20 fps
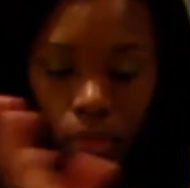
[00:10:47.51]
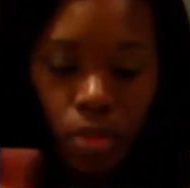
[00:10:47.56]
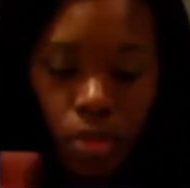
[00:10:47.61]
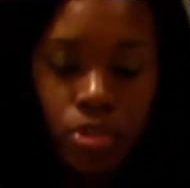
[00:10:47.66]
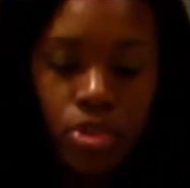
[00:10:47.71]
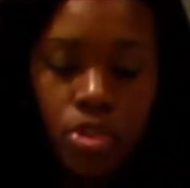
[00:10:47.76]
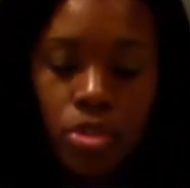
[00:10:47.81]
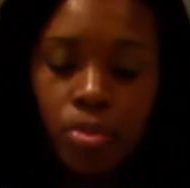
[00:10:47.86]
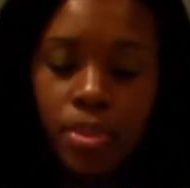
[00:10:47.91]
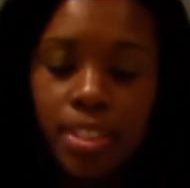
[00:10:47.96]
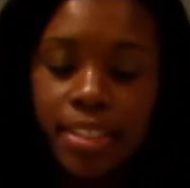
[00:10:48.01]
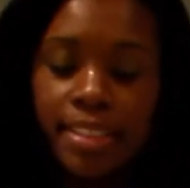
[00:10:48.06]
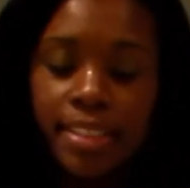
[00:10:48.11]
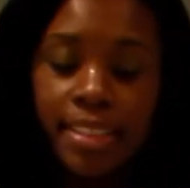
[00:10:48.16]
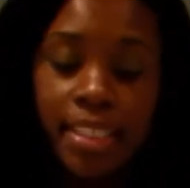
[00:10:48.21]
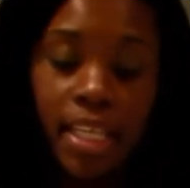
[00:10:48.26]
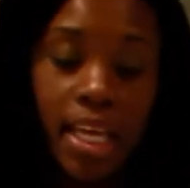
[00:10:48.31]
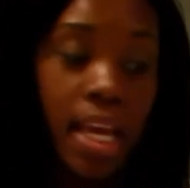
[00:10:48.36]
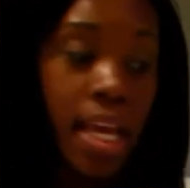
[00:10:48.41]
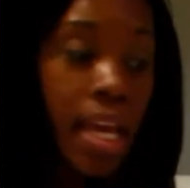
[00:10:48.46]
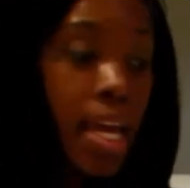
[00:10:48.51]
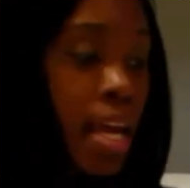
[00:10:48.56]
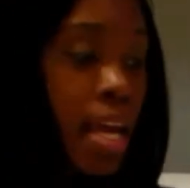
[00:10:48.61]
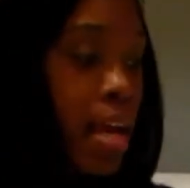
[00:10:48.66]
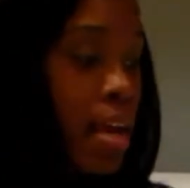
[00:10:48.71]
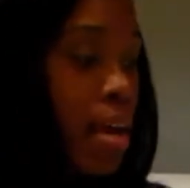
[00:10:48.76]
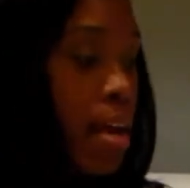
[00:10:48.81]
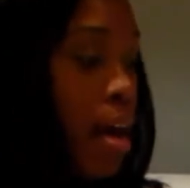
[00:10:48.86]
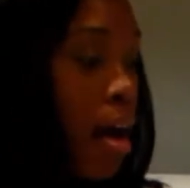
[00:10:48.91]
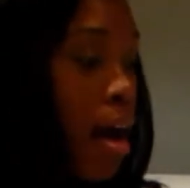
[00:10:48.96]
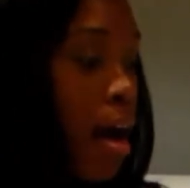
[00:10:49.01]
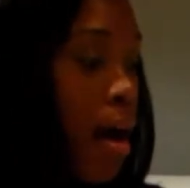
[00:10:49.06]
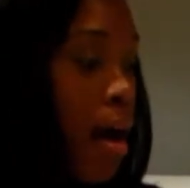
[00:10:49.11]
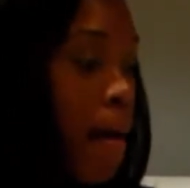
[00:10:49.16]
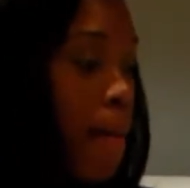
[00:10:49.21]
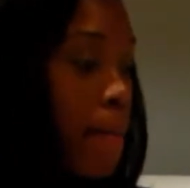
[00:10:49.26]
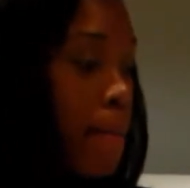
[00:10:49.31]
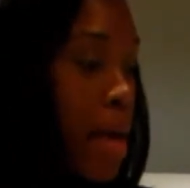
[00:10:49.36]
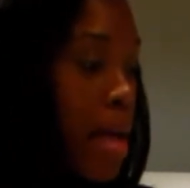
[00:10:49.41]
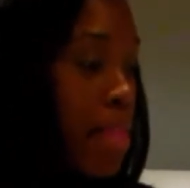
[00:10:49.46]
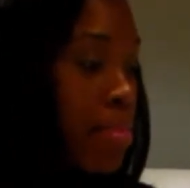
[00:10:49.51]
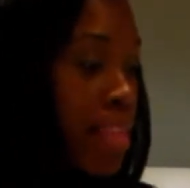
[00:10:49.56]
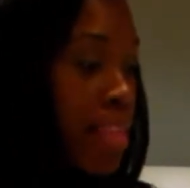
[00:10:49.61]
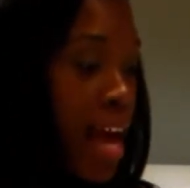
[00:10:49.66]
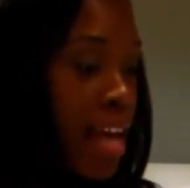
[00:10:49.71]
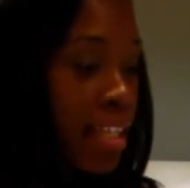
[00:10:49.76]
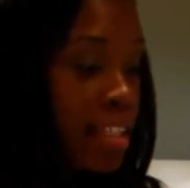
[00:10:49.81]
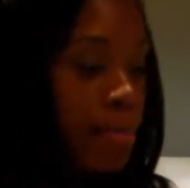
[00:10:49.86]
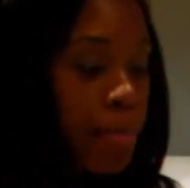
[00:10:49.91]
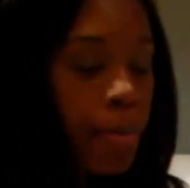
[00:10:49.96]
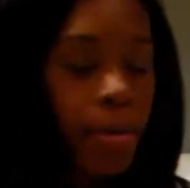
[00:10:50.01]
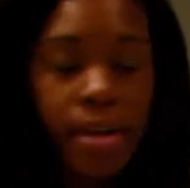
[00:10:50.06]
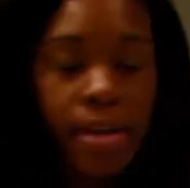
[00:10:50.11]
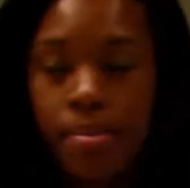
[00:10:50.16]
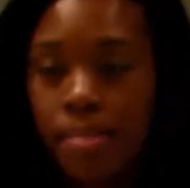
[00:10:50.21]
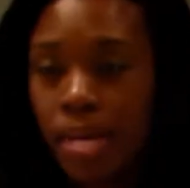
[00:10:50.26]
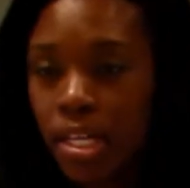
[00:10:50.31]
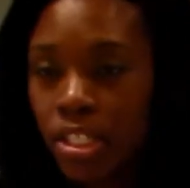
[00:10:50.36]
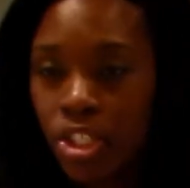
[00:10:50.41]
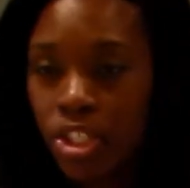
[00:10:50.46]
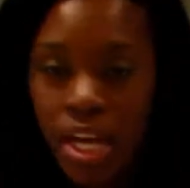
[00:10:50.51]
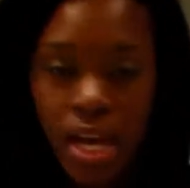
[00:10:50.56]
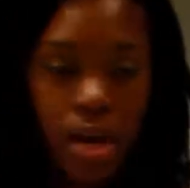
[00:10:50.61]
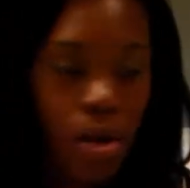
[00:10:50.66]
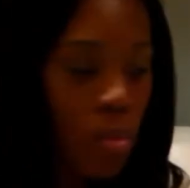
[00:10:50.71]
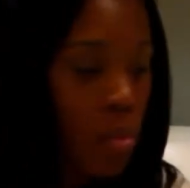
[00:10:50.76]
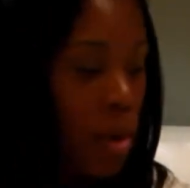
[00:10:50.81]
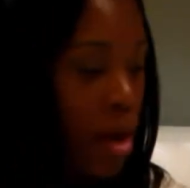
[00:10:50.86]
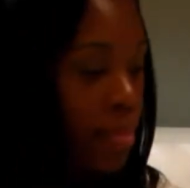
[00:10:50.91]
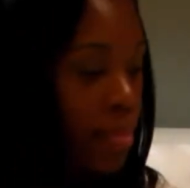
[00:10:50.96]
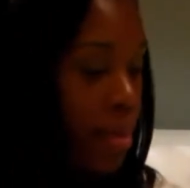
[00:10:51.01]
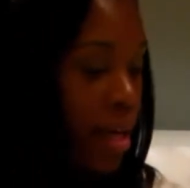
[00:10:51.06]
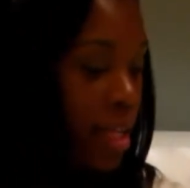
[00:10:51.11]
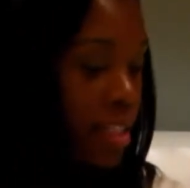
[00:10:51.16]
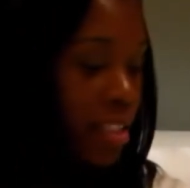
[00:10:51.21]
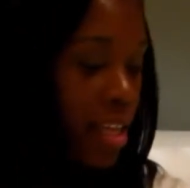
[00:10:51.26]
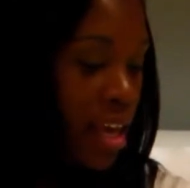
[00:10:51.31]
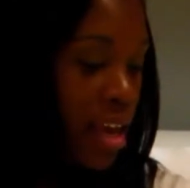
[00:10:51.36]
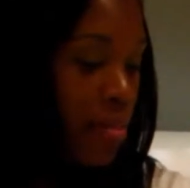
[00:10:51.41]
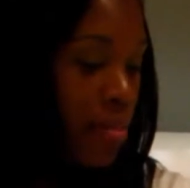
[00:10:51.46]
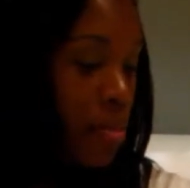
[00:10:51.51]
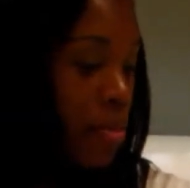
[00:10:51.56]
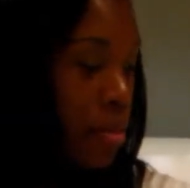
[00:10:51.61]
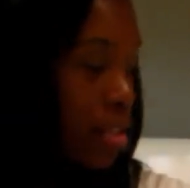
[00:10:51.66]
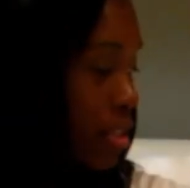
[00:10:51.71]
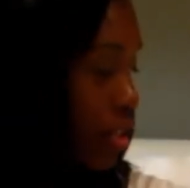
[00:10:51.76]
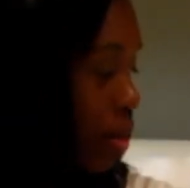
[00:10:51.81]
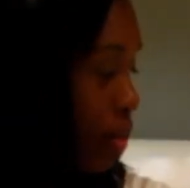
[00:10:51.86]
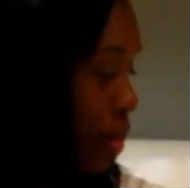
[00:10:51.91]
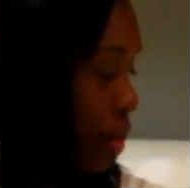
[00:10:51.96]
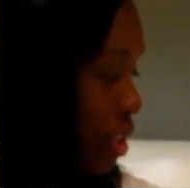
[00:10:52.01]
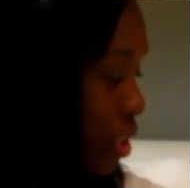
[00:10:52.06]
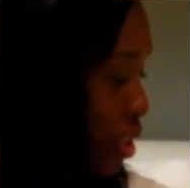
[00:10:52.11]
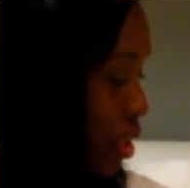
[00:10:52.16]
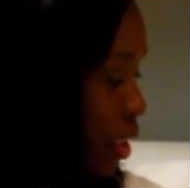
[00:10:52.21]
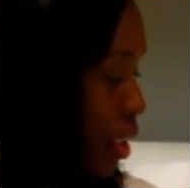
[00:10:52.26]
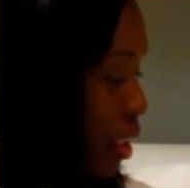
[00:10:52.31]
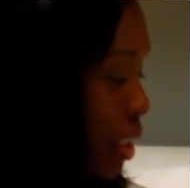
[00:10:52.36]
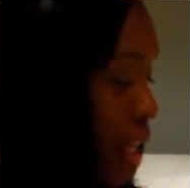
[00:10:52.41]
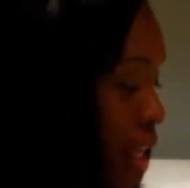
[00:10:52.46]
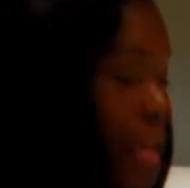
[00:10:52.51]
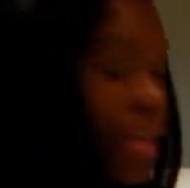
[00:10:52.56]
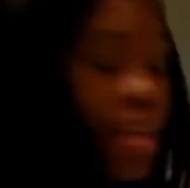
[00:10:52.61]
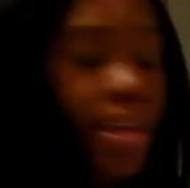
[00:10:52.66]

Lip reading: So we'll see. And that's pretty much what my table is going to look like.